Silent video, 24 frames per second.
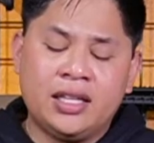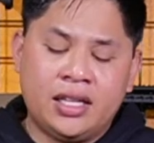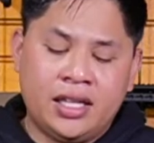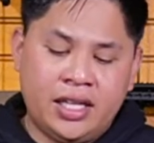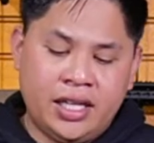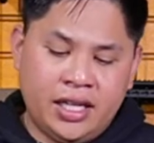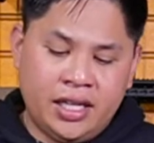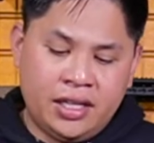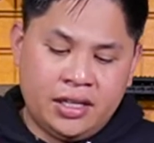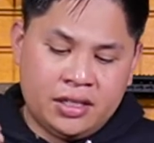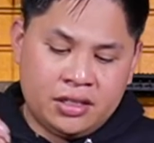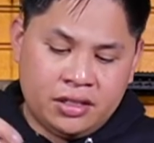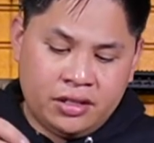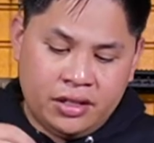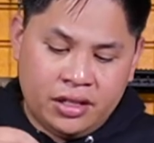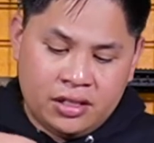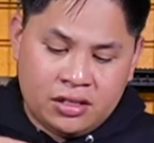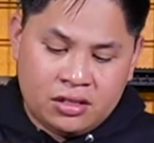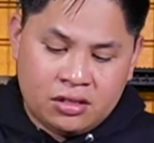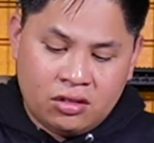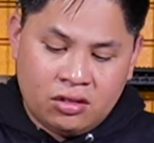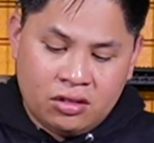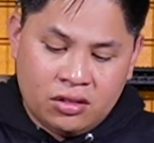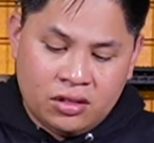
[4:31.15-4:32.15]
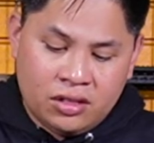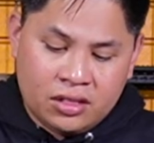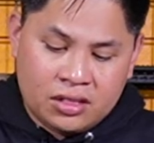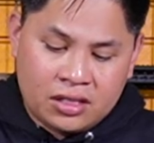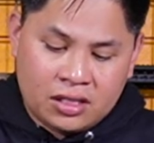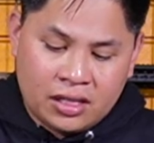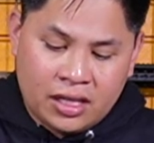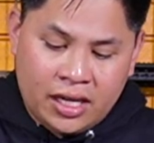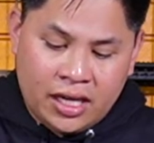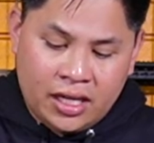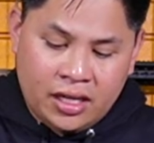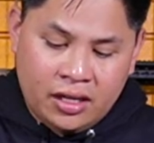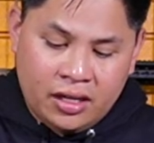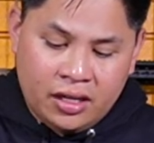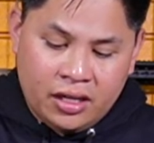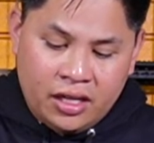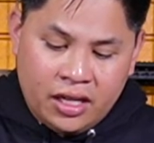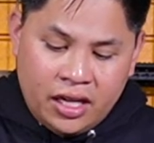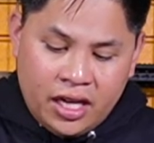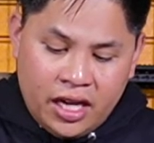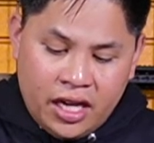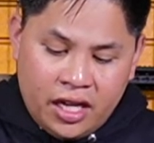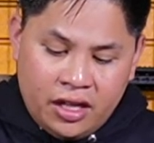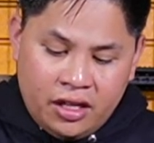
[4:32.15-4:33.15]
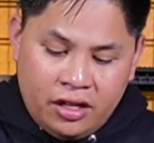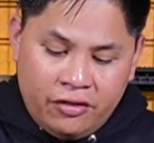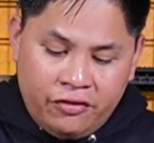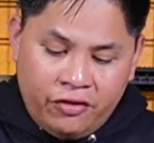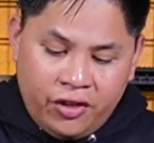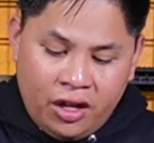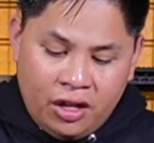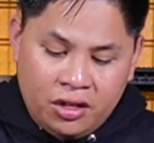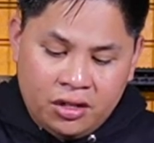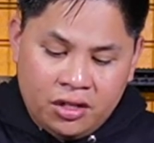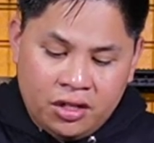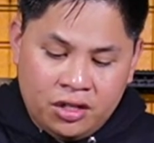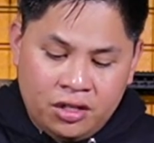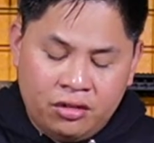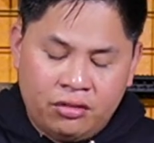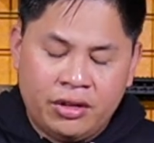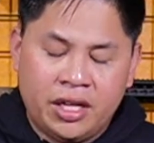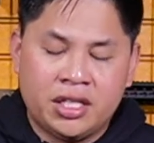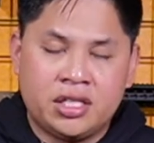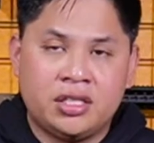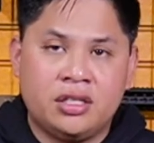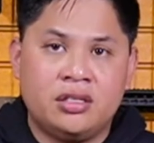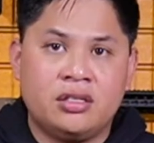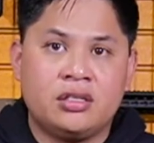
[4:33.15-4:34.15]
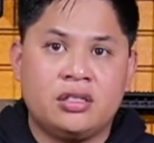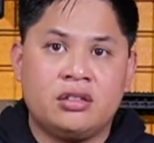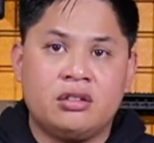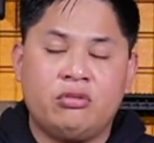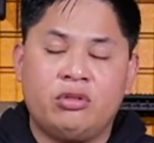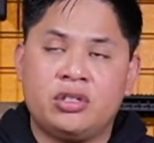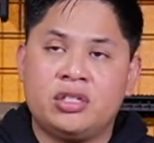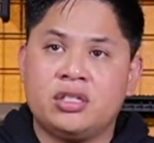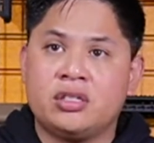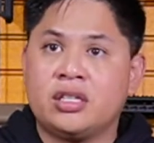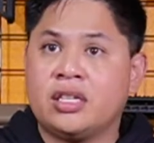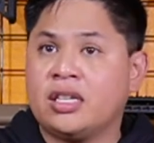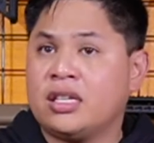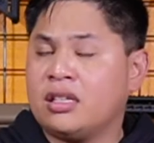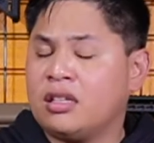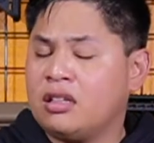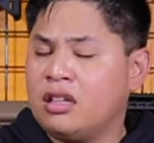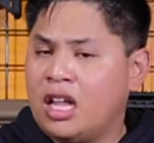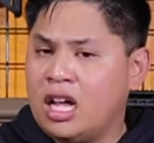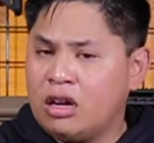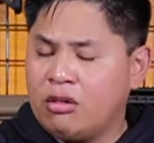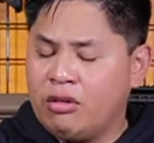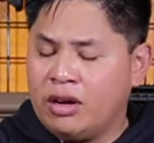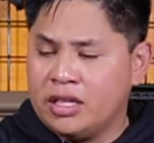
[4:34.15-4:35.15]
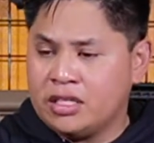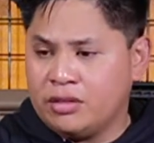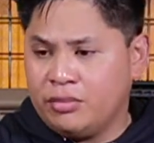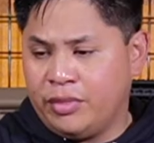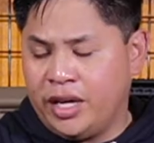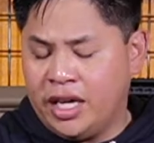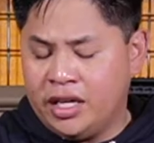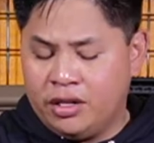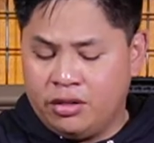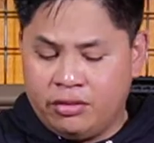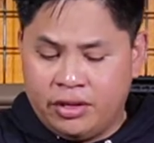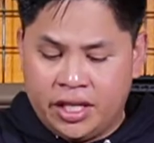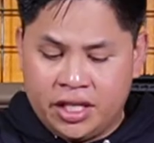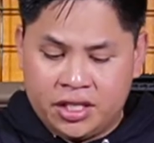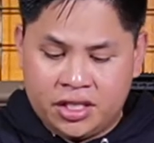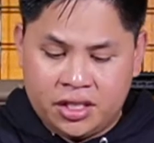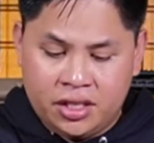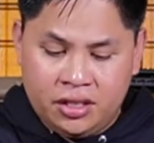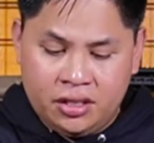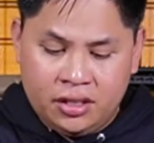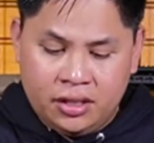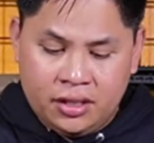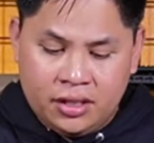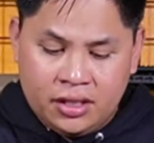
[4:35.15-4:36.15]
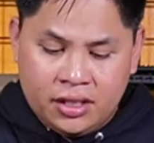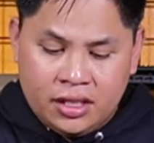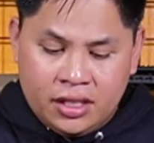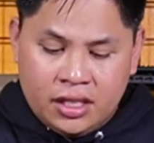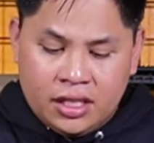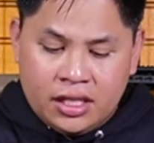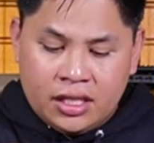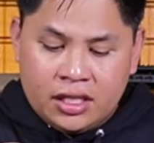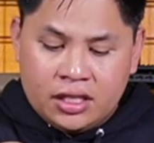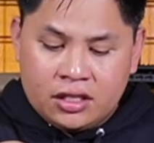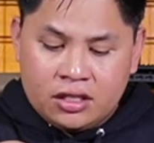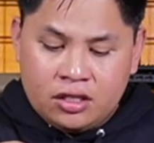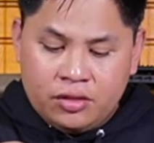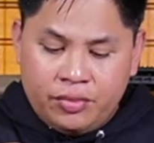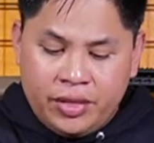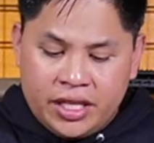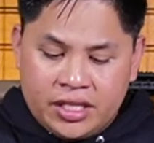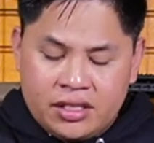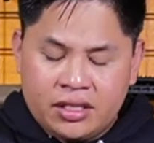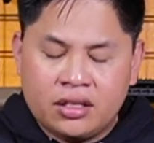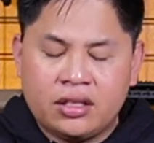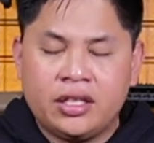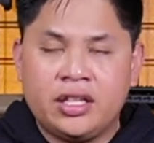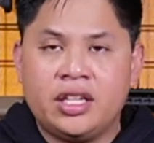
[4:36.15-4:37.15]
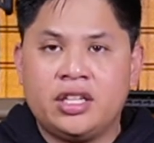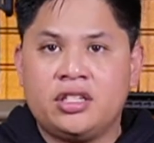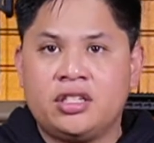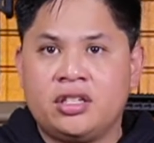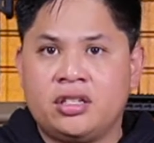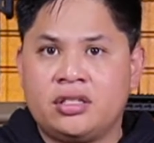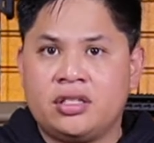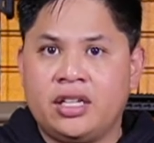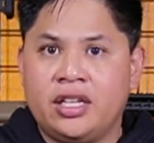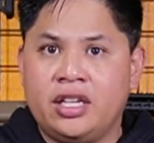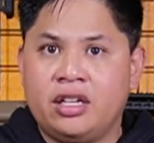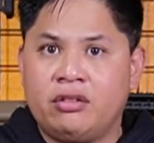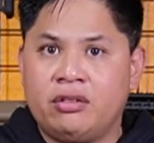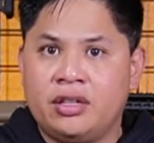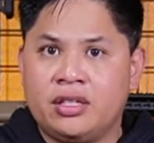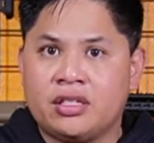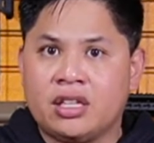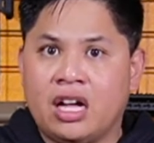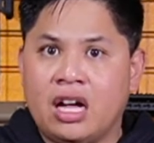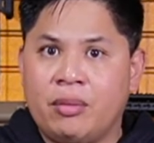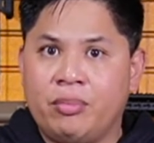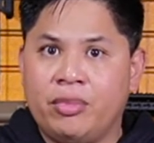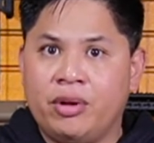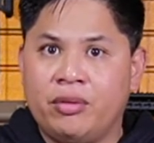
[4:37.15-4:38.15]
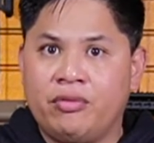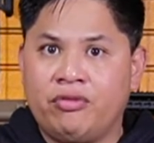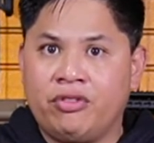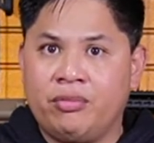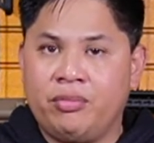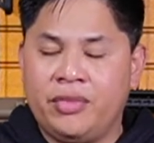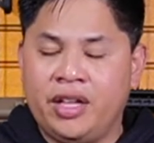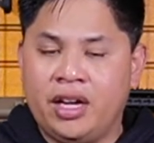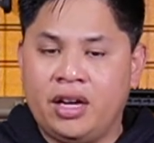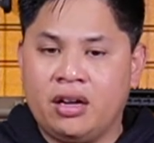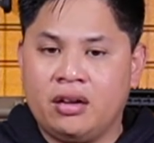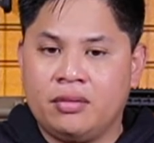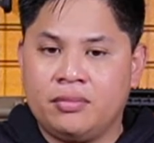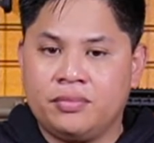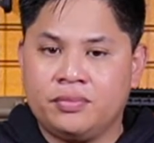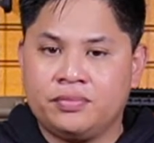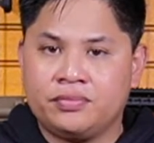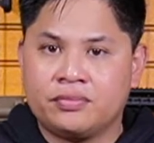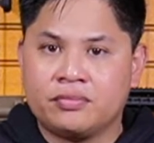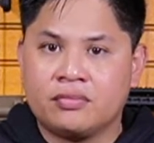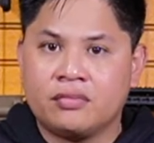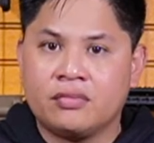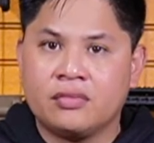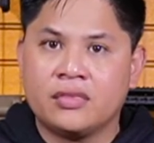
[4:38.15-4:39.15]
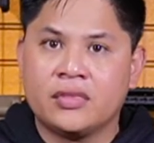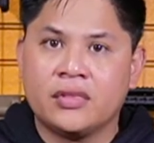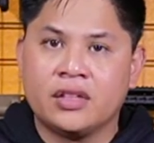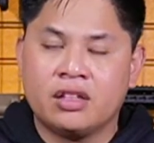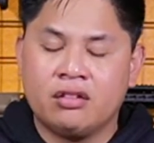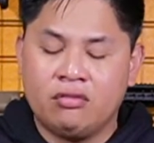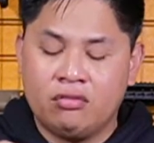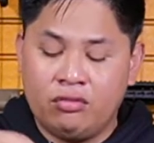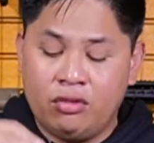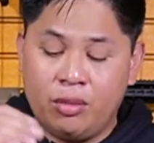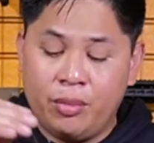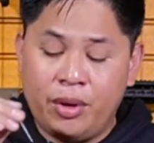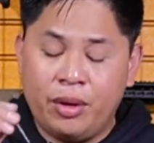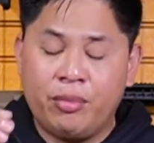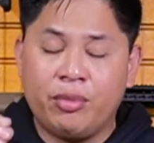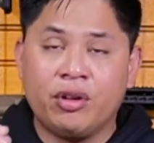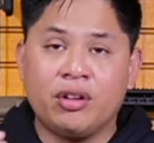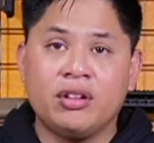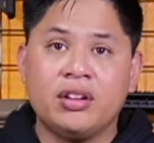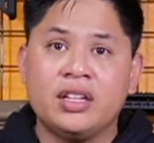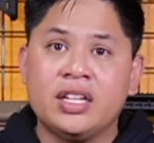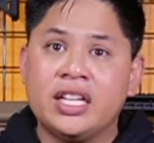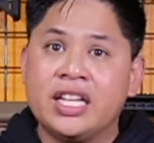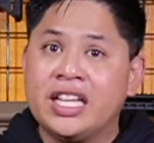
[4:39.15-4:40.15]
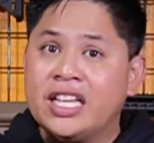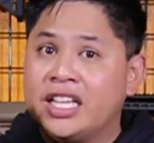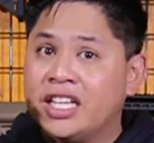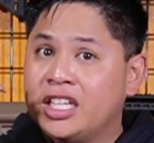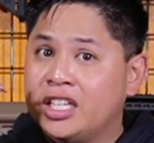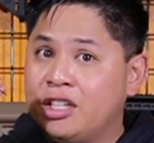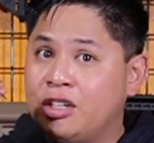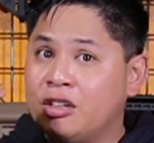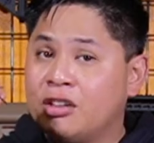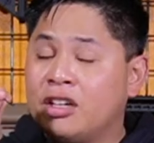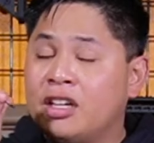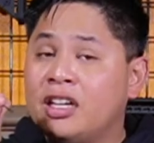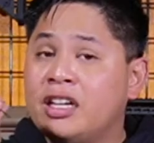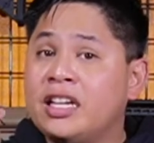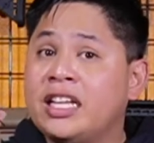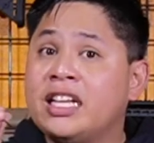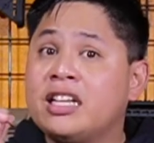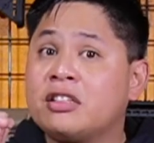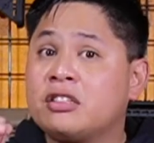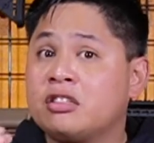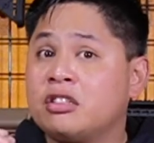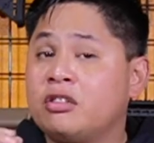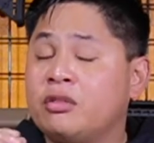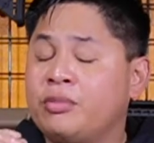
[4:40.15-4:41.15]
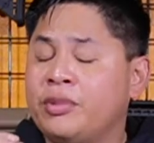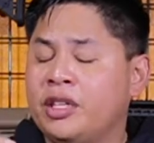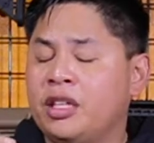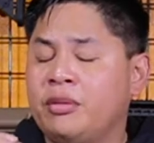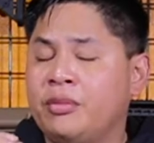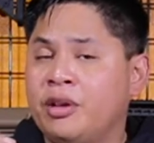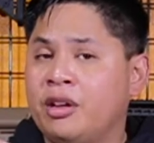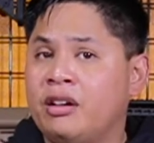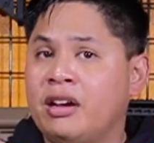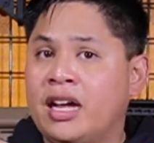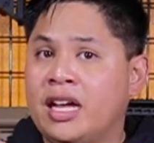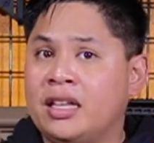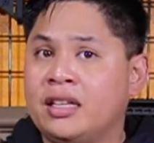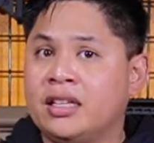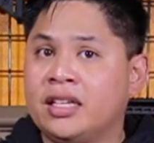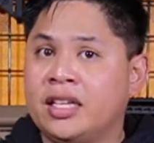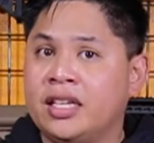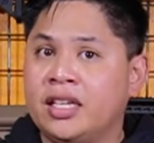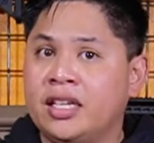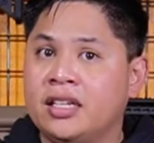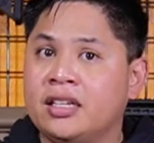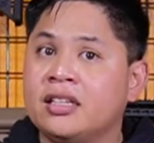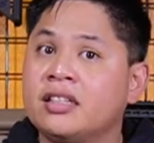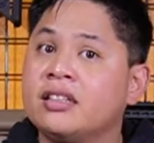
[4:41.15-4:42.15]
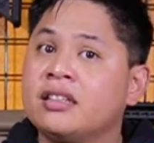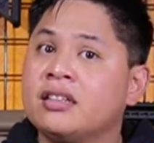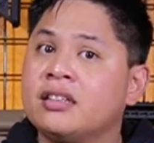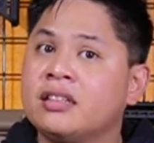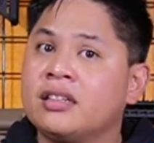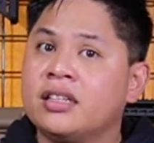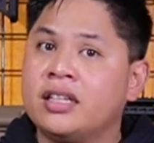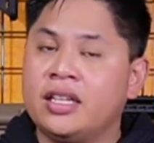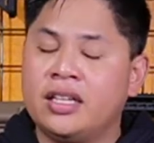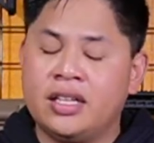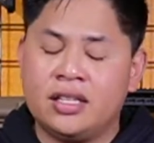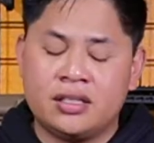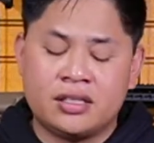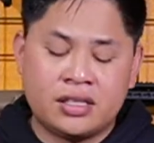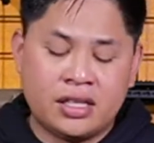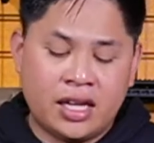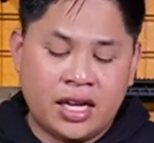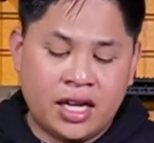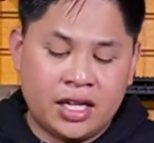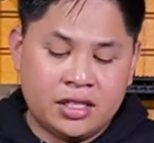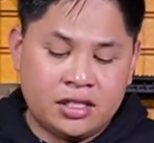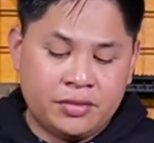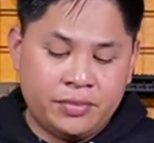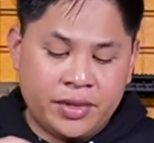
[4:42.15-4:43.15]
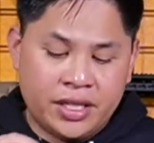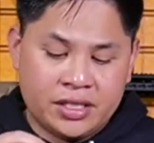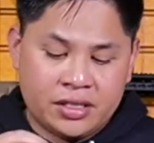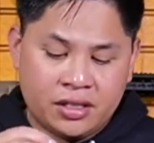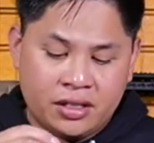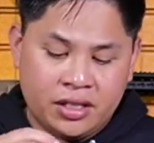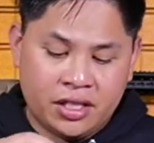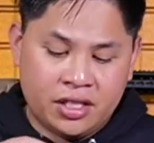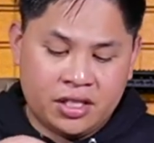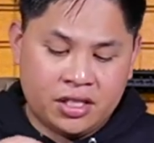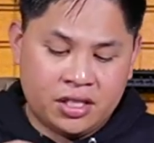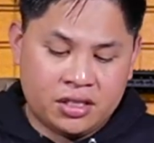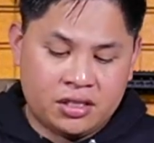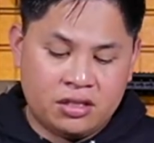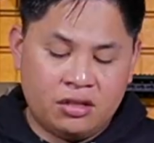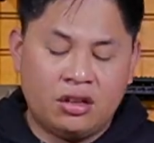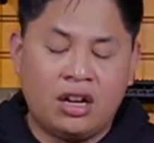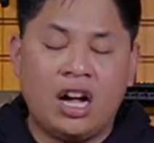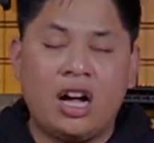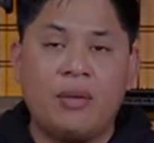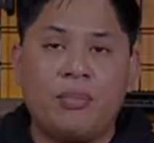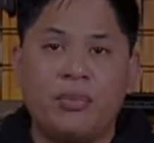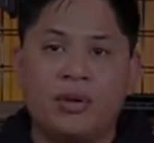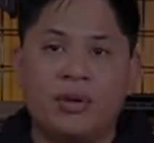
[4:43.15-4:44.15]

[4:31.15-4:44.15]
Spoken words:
key to insert the slot and then follow the directions, which is clockwise in my direction, to basically adjust increase hop up from there. Remember, you're going to need a 2mm Allen key inside to basically adjust your hop